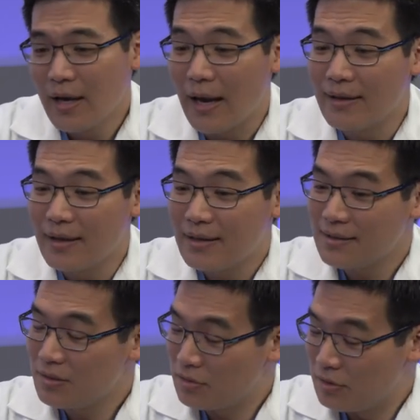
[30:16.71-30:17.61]
And then as
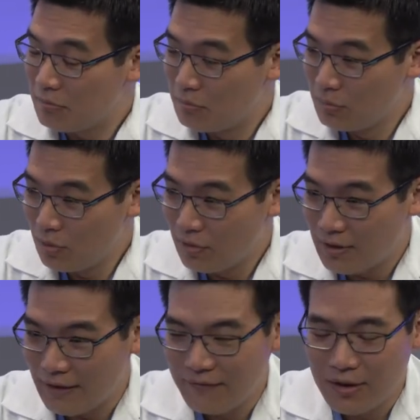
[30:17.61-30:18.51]
I learned more,
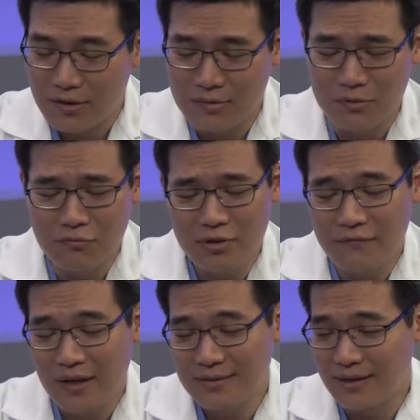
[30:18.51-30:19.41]
I found it to be really
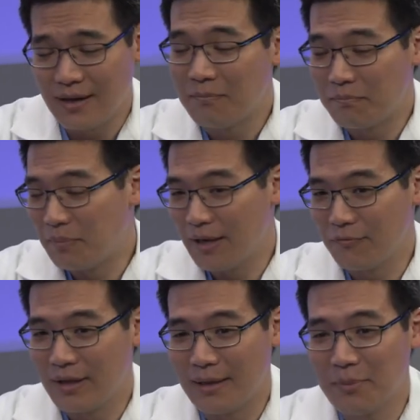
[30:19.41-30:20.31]
fascinating. And by the
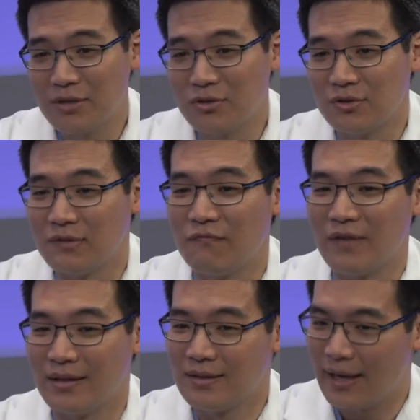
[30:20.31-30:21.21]
way, that patient did
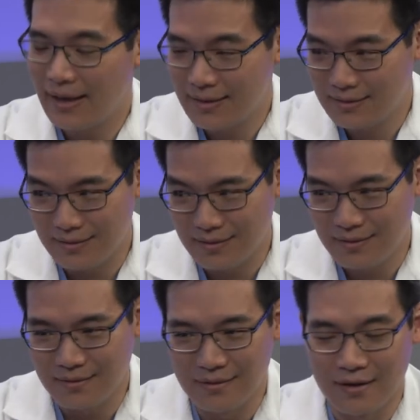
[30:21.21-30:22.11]
fantastic
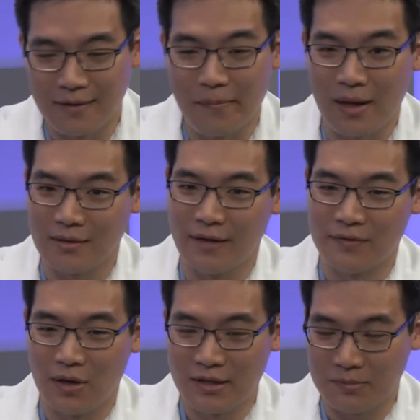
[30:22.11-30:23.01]
um, and left
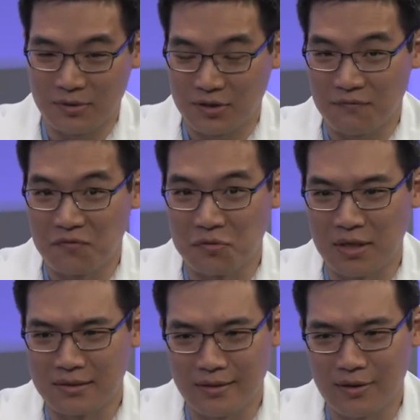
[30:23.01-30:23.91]
the hospital just a few
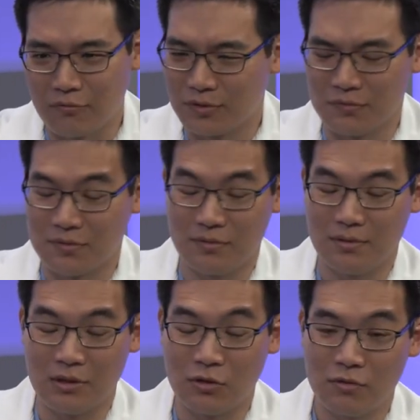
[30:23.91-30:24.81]
days later, which was
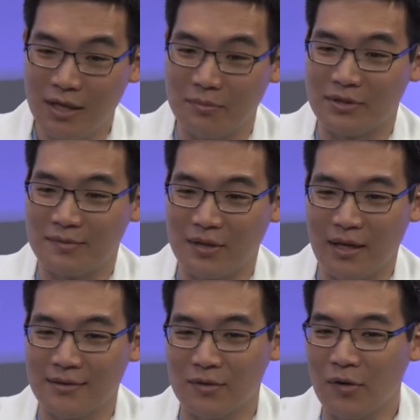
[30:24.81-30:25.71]
incredible to me.
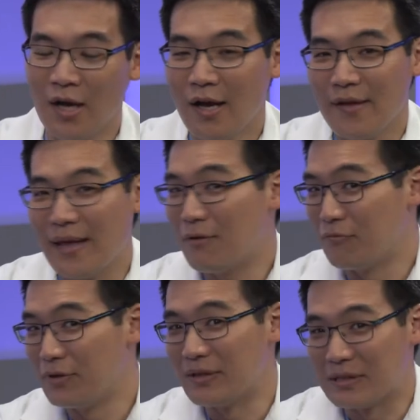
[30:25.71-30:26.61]
And so that
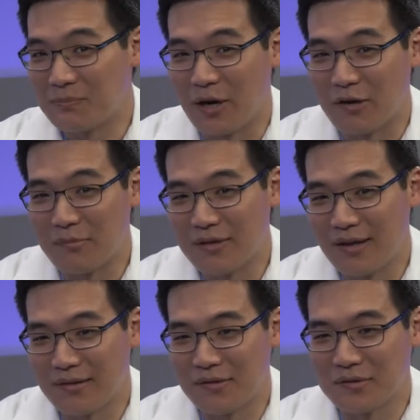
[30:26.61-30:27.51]
really inspired me,
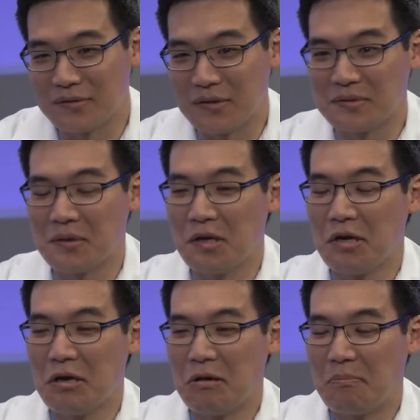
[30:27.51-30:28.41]
that there's this
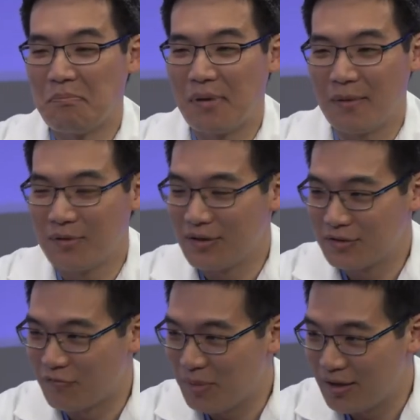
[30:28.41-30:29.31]

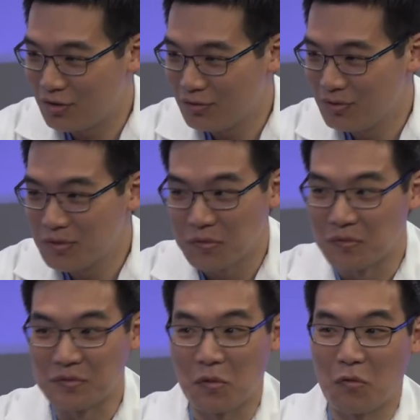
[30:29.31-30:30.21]
population of patients
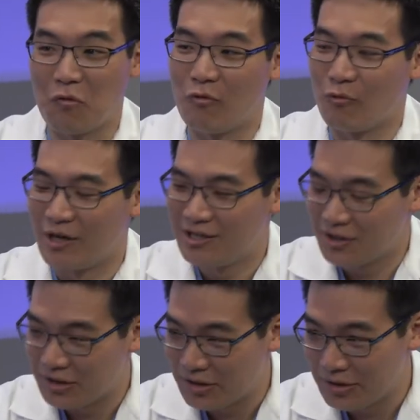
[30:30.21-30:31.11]
who's mm-hmm.
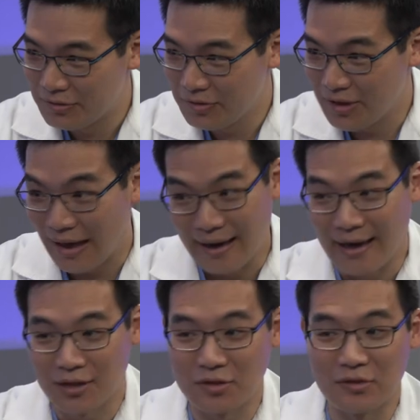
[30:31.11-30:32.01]
reaching adulthood and
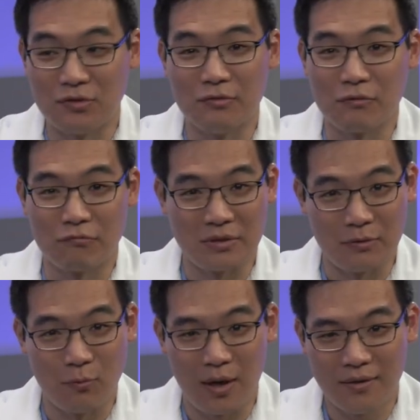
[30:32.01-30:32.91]
actually doing really
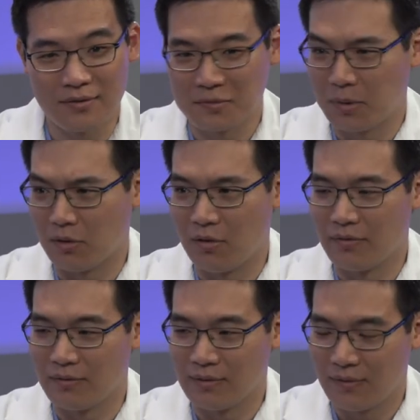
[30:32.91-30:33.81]
well despite
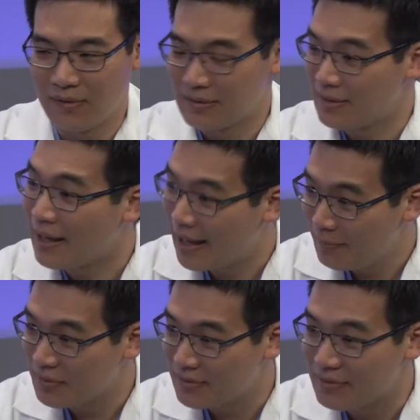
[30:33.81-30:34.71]
all the things that
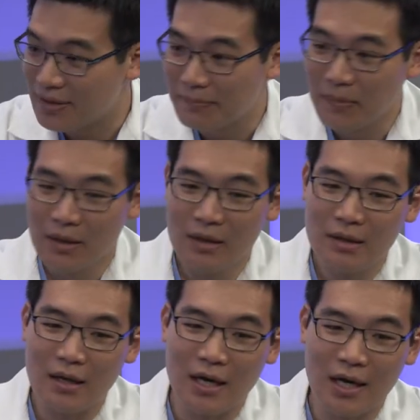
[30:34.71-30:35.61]
happened to them.
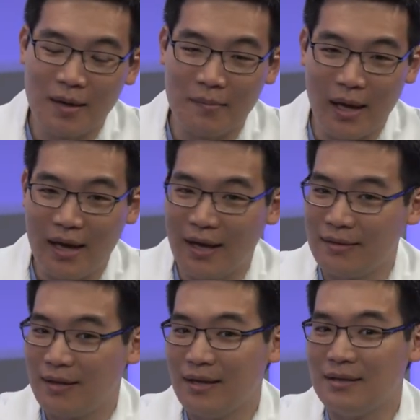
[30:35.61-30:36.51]
Mm-hmm. um,
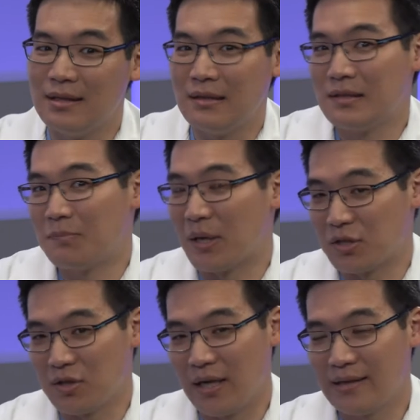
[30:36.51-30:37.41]
and they need
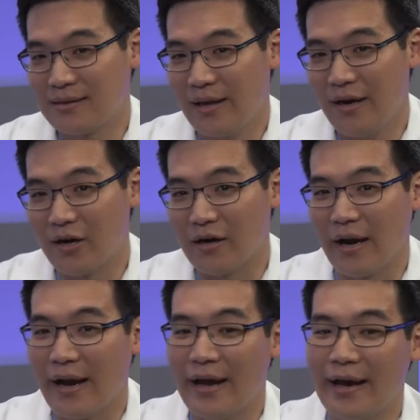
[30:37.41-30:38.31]
specialized
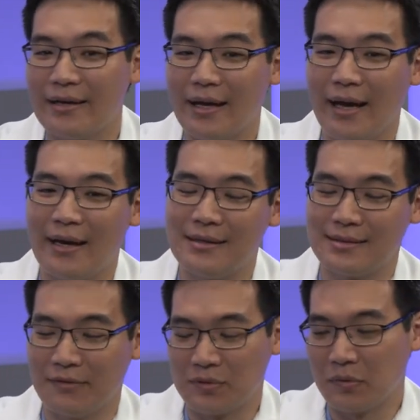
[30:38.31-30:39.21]
care. And
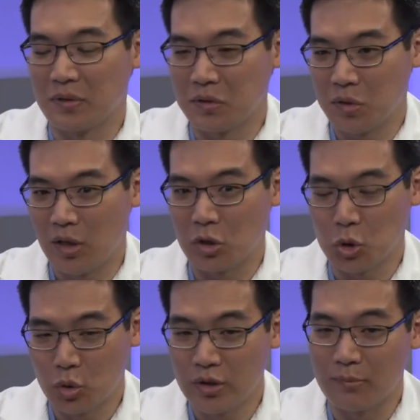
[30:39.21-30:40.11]
as I was going along
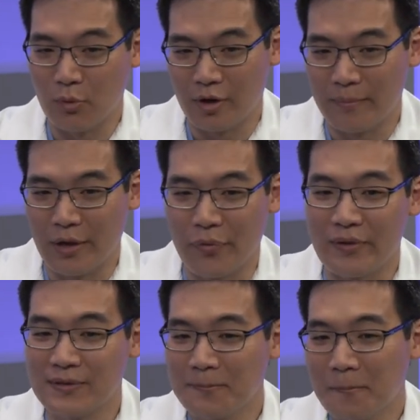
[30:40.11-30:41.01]
learning more about
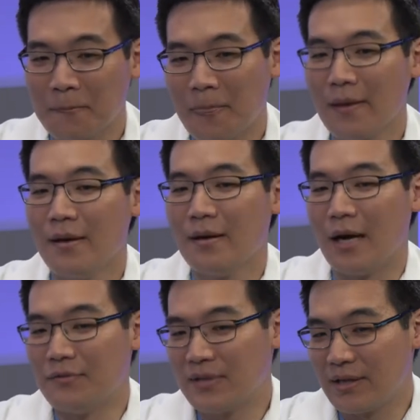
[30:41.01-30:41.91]
this,
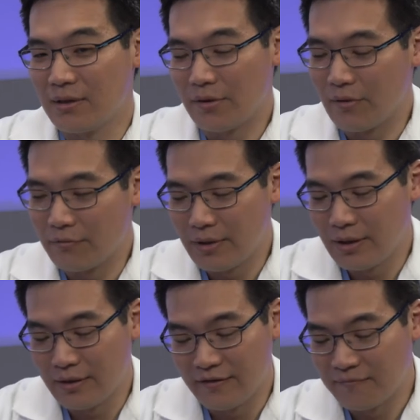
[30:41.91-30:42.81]
I was taken under the
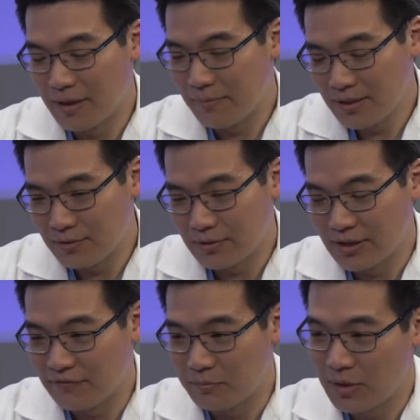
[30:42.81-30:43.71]
wing of my mentor,
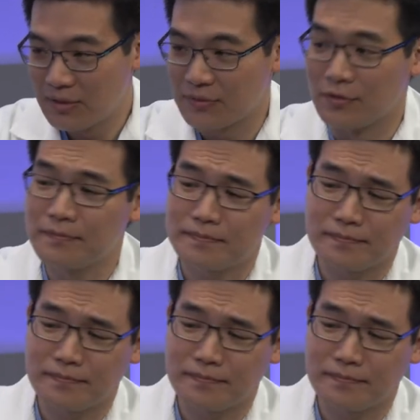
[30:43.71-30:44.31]
David Balzer,